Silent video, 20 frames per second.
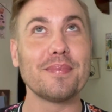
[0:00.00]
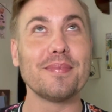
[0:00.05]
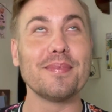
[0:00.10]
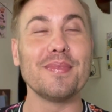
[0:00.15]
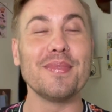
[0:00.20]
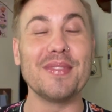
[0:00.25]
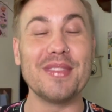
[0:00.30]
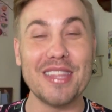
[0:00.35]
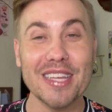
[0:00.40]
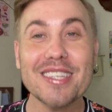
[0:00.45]

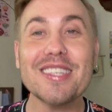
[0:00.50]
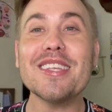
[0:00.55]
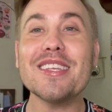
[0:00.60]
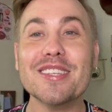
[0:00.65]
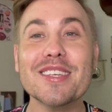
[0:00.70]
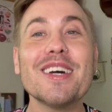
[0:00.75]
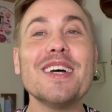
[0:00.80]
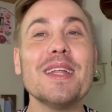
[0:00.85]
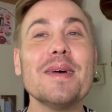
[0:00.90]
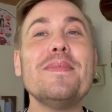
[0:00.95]
this is
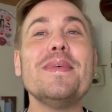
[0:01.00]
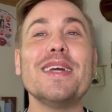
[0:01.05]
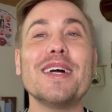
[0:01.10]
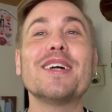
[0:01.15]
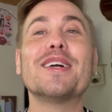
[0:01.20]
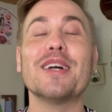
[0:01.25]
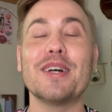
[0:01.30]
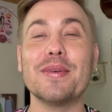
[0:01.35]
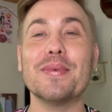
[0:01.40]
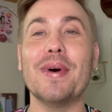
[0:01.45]
gonna be a
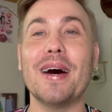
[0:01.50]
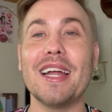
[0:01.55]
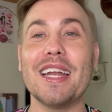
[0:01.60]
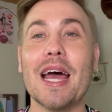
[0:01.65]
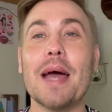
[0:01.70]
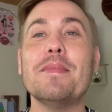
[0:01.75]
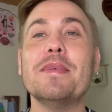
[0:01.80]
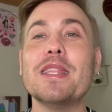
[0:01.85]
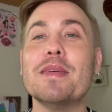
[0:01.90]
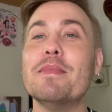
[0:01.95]
good one.
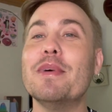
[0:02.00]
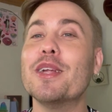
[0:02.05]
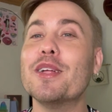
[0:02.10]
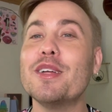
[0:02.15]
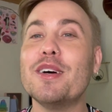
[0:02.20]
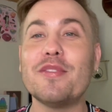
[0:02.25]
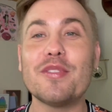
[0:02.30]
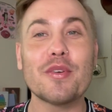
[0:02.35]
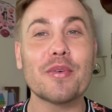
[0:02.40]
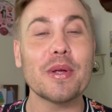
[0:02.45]
I'm in the middle
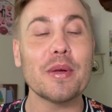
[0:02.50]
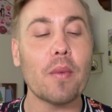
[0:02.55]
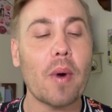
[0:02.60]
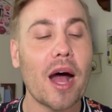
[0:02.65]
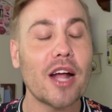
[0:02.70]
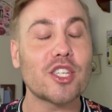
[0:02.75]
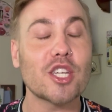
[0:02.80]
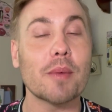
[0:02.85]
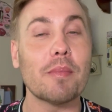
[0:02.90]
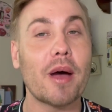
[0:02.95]
of the
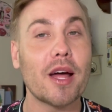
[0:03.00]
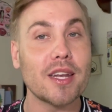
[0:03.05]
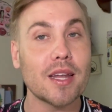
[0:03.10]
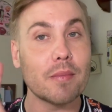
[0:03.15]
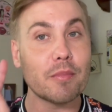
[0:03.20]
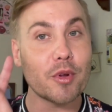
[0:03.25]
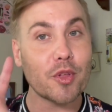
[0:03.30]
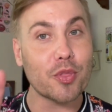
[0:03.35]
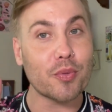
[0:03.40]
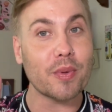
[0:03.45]
rewatch. I'm on
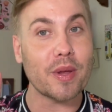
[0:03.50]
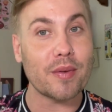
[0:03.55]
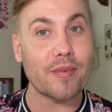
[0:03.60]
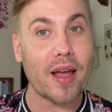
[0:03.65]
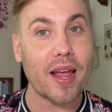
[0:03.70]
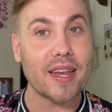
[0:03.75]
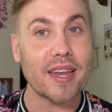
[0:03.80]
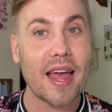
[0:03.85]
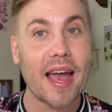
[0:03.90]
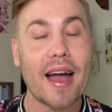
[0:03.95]
number three
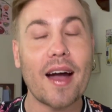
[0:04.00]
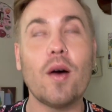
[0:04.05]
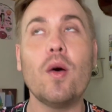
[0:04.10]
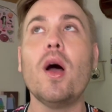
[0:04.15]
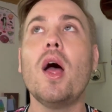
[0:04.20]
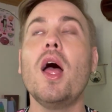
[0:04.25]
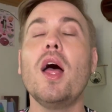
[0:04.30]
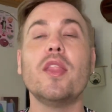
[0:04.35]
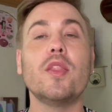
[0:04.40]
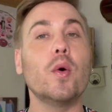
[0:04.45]
right now,
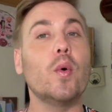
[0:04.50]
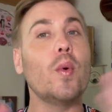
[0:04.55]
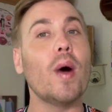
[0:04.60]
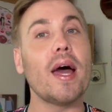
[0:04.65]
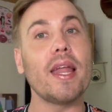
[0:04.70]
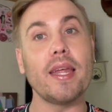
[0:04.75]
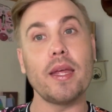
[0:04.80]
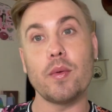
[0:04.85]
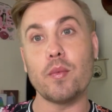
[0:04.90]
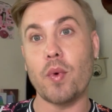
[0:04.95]
the
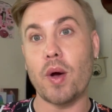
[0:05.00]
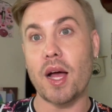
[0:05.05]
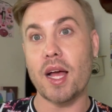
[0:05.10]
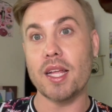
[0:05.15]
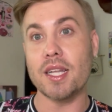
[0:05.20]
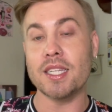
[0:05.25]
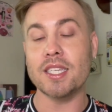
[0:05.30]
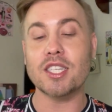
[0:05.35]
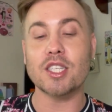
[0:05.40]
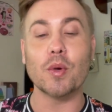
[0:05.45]
wedding
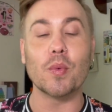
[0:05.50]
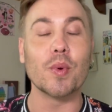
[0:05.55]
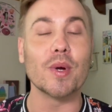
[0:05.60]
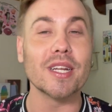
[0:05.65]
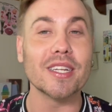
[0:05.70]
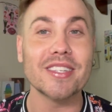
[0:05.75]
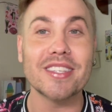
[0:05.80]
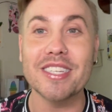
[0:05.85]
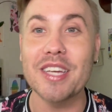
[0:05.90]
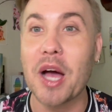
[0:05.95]
one. So we're
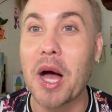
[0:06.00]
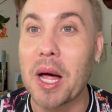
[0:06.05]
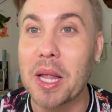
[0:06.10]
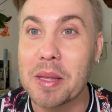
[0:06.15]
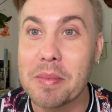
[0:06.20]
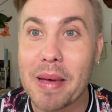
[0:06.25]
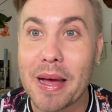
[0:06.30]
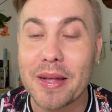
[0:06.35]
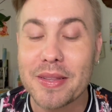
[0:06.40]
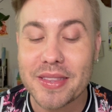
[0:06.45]
gonna see all
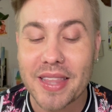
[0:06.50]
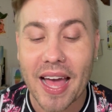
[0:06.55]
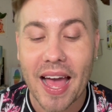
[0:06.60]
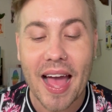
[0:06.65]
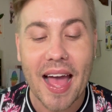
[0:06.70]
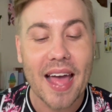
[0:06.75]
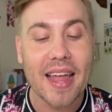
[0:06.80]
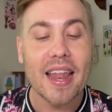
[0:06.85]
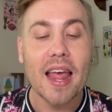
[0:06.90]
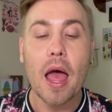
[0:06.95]
about
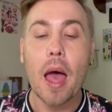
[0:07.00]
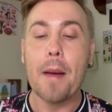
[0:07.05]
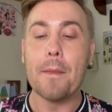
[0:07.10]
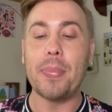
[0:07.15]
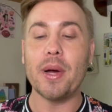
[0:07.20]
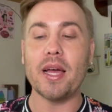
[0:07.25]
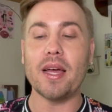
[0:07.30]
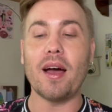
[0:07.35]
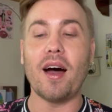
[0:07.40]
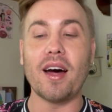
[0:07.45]
that.
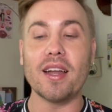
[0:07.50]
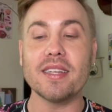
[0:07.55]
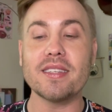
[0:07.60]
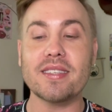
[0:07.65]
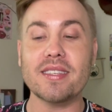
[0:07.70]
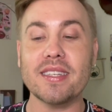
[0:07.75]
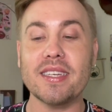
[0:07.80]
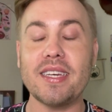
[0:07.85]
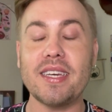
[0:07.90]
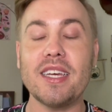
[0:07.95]
But
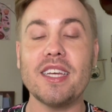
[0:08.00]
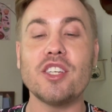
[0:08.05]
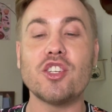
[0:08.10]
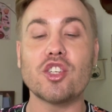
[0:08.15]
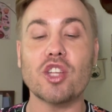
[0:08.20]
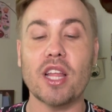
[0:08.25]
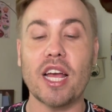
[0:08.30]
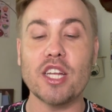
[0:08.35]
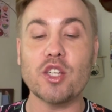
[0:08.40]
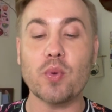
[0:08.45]
honestly,
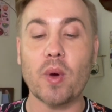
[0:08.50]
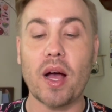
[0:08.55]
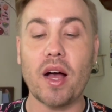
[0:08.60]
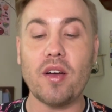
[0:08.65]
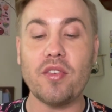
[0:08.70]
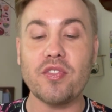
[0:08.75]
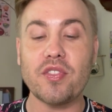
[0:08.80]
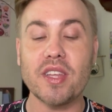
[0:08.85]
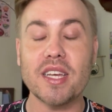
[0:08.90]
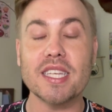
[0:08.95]
July
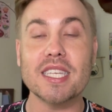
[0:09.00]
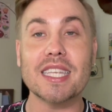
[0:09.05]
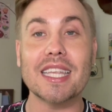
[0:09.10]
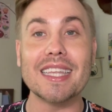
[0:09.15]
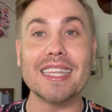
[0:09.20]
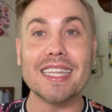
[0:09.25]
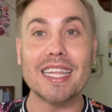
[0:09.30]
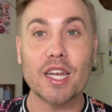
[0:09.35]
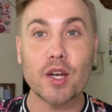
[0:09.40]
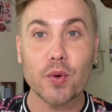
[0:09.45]
twelfth is
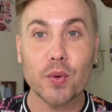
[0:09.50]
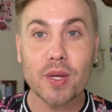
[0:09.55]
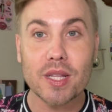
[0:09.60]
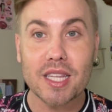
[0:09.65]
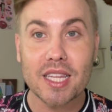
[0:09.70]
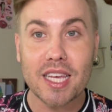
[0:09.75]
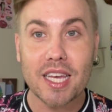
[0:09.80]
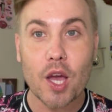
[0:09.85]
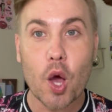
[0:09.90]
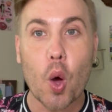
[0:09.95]

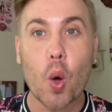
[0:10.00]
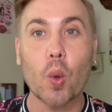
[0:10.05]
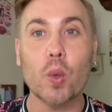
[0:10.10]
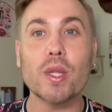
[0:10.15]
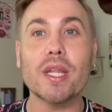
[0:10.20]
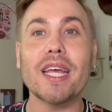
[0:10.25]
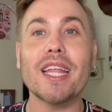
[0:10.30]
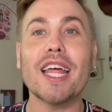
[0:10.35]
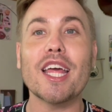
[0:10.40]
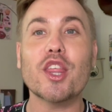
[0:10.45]
literally
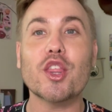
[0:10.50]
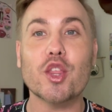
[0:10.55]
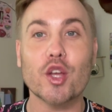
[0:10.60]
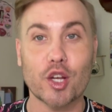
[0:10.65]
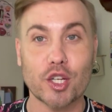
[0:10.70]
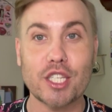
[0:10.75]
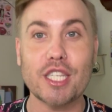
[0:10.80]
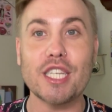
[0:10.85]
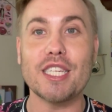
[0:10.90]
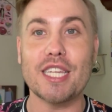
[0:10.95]
only like
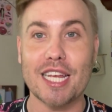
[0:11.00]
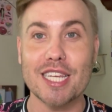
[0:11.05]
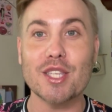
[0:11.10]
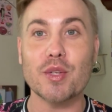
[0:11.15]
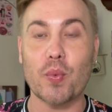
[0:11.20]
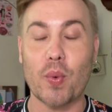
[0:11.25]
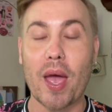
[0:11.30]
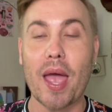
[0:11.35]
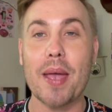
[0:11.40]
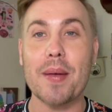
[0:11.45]
thirteen days
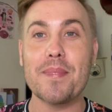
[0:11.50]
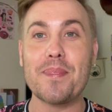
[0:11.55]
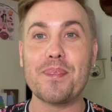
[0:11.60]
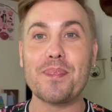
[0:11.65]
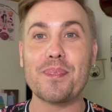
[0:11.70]
away.